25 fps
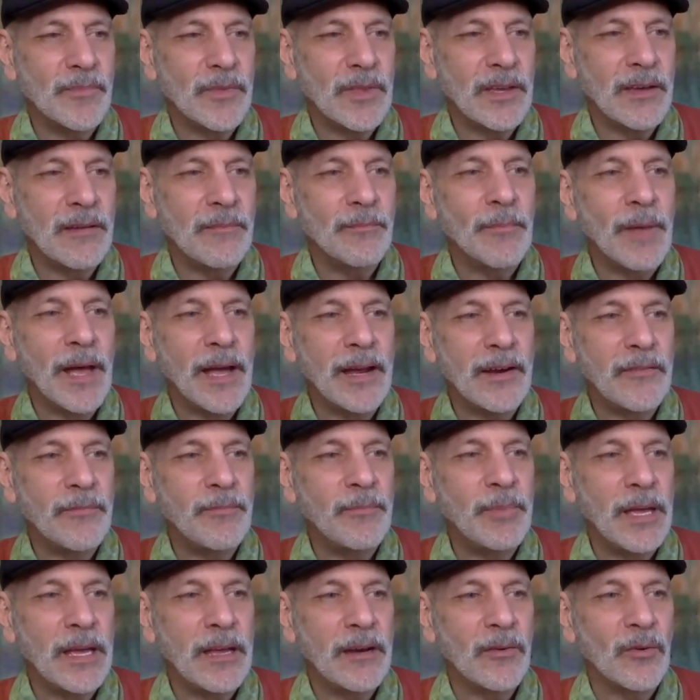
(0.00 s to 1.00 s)
it might have
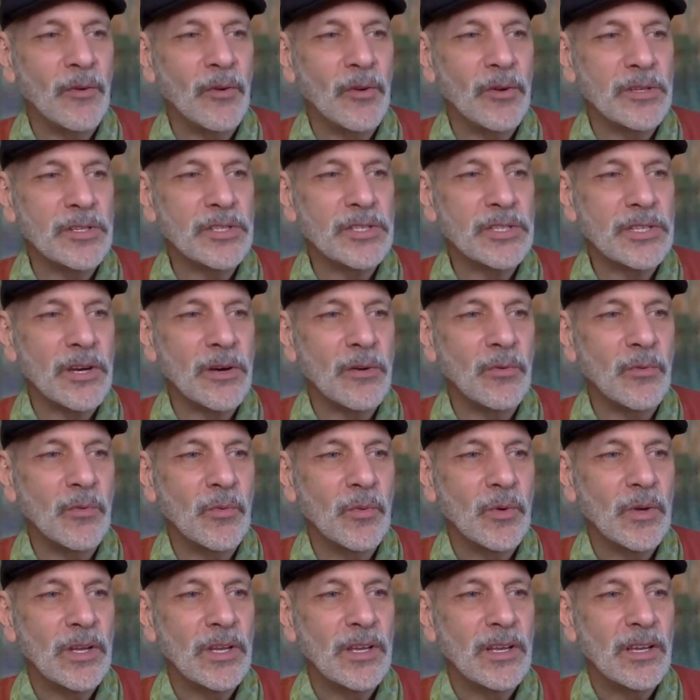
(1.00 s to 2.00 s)
been also,
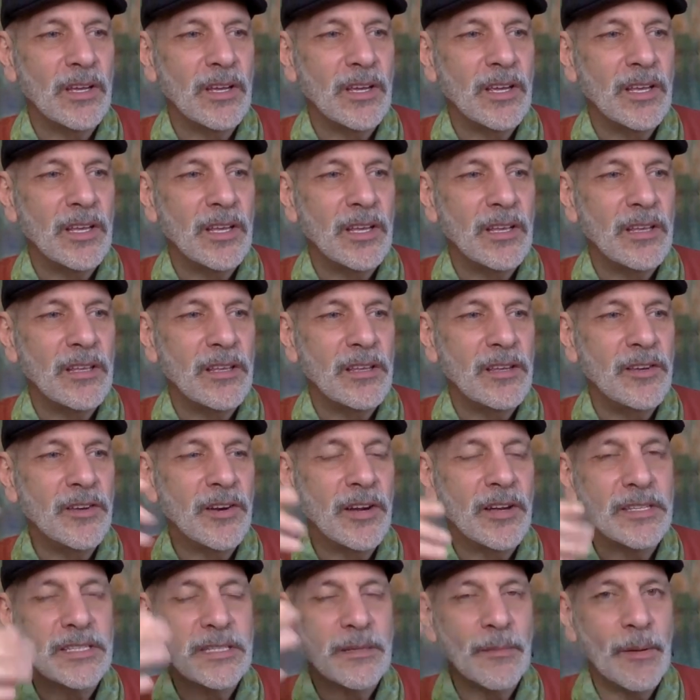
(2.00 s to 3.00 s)
you
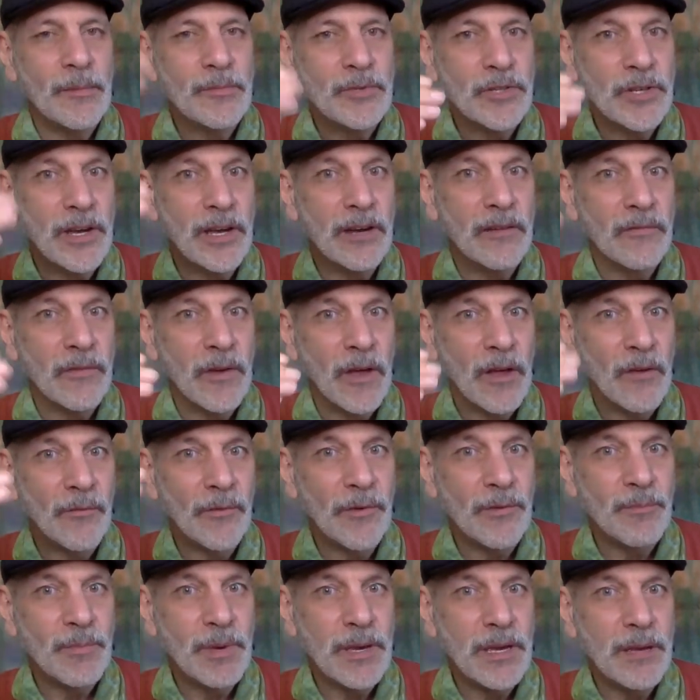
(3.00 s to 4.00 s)
know, sometimes you get involved
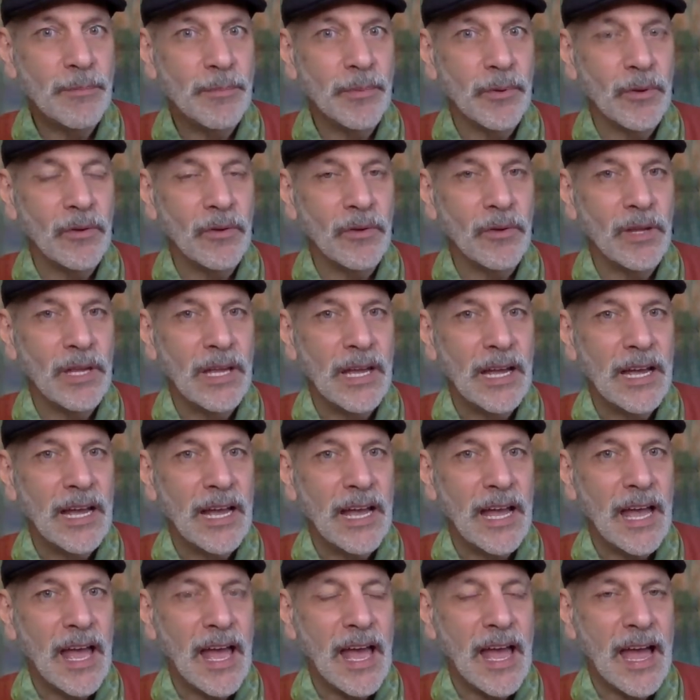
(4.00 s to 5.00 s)
with people
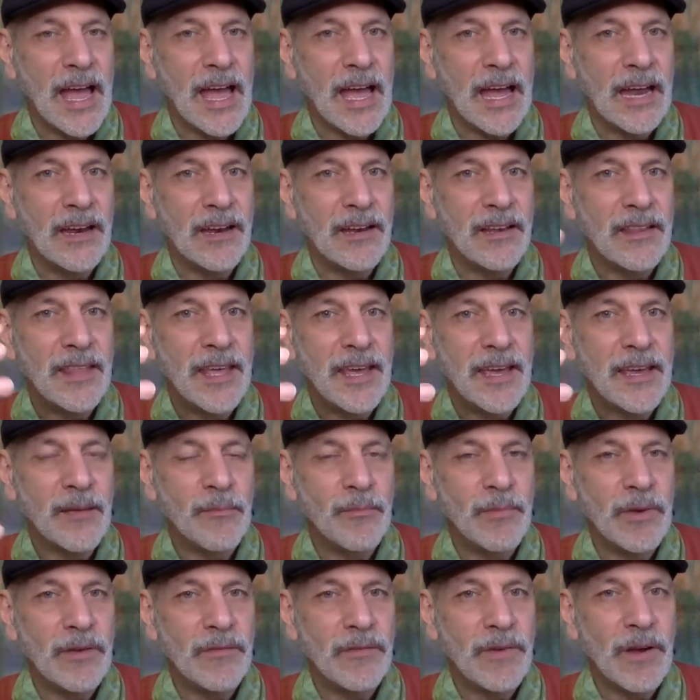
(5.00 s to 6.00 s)
and they could
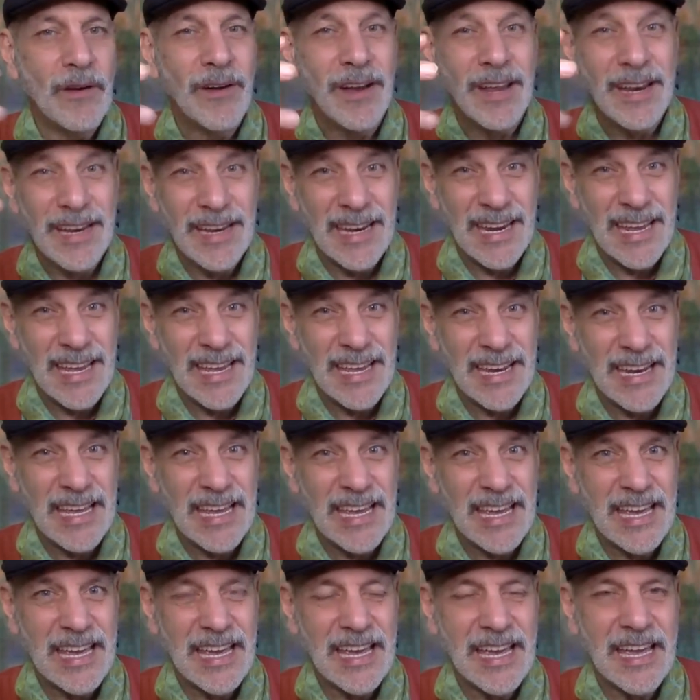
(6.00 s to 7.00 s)
be very
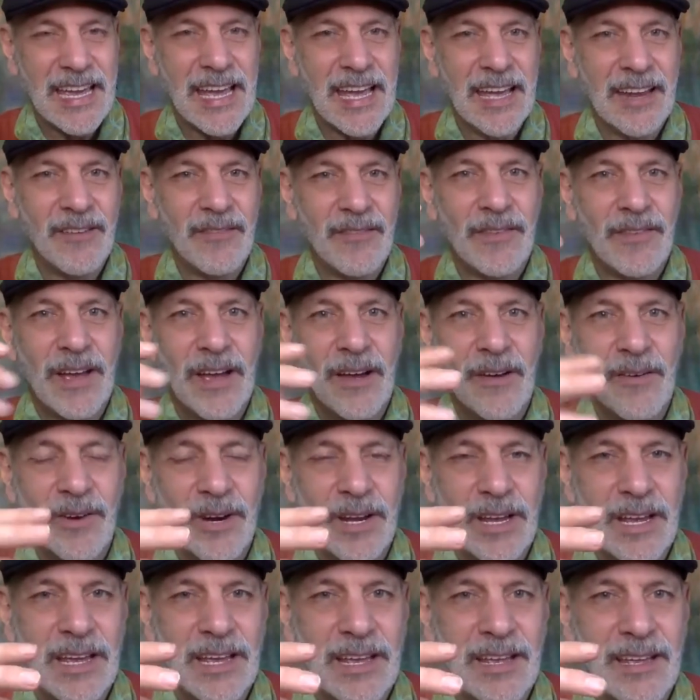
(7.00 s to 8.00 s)
needy and
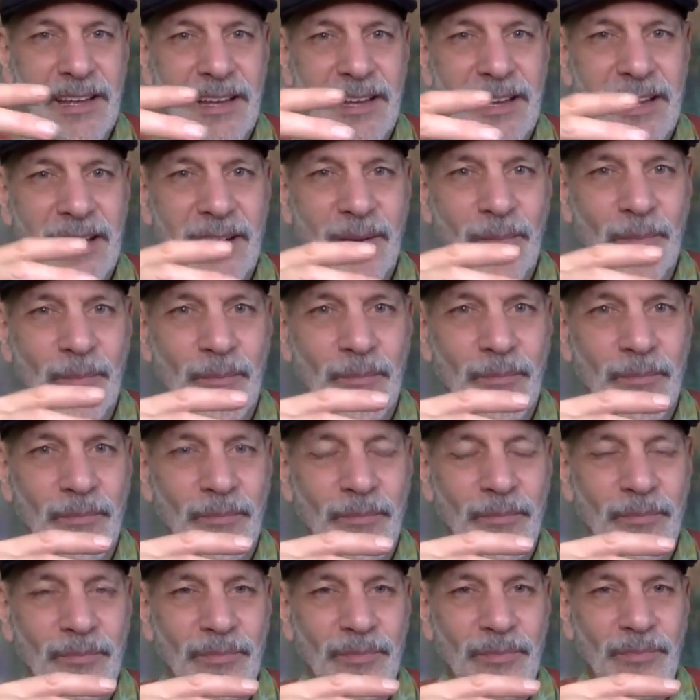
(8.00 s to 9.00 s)
very,
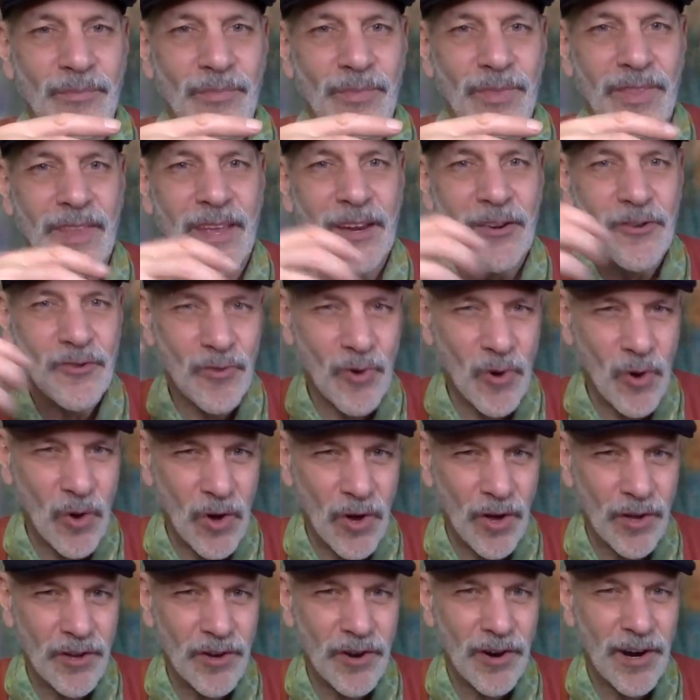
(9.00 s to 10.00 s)
they
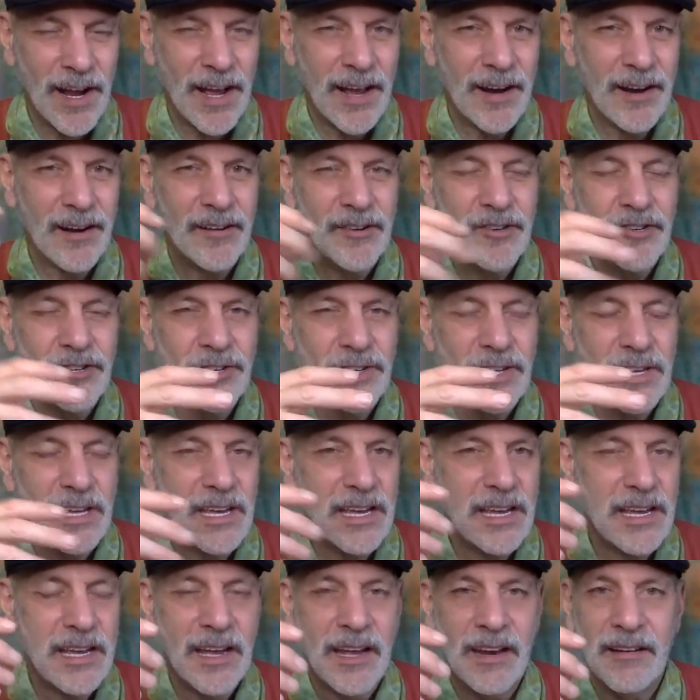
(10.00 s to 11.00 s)
draw on your
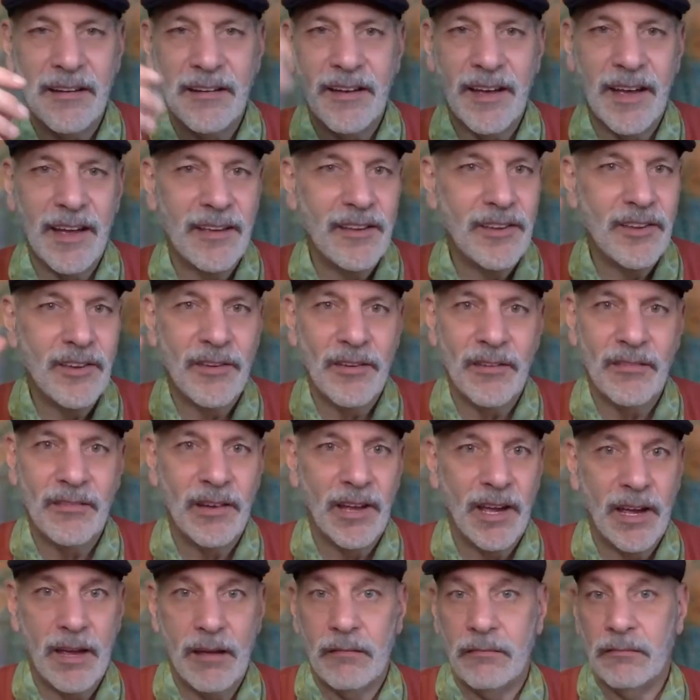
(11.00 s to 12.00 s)
energy and you know,
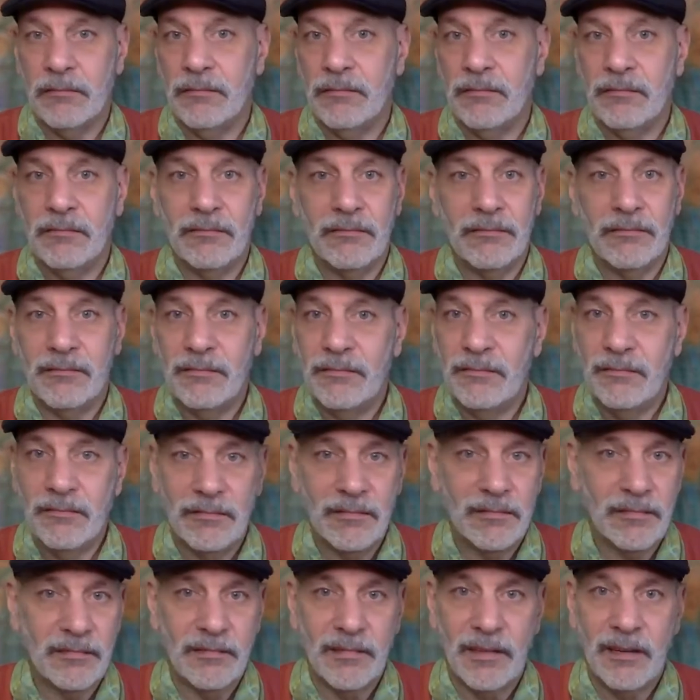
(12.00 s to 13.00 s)
like,
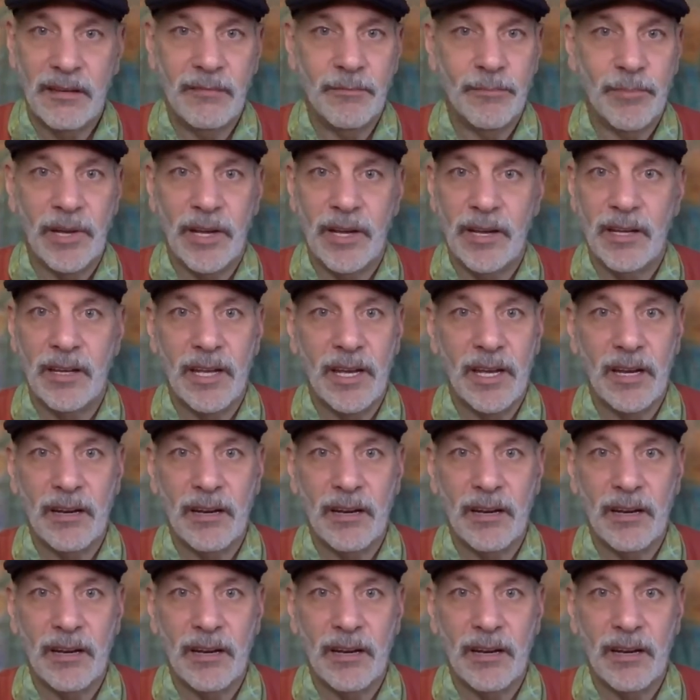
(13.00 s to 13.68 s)
I ain't playing.